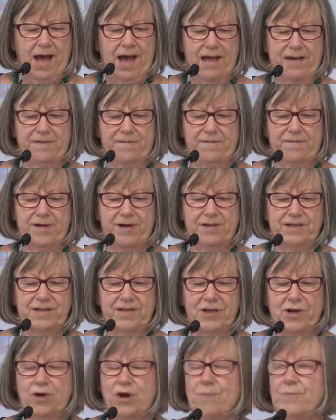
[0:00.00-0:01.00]
and
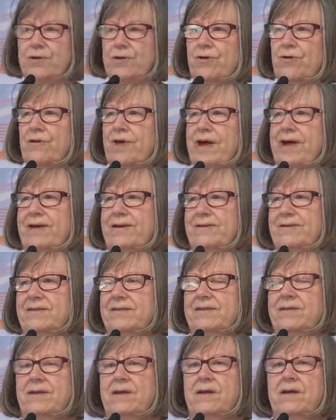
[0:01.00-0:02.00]
finding common
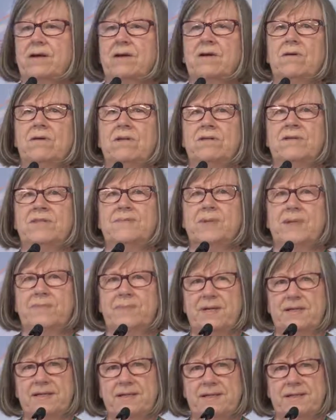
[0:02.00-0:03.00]
ground although, as my
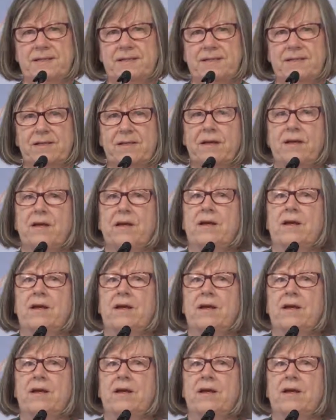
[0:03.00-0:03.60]
mother said,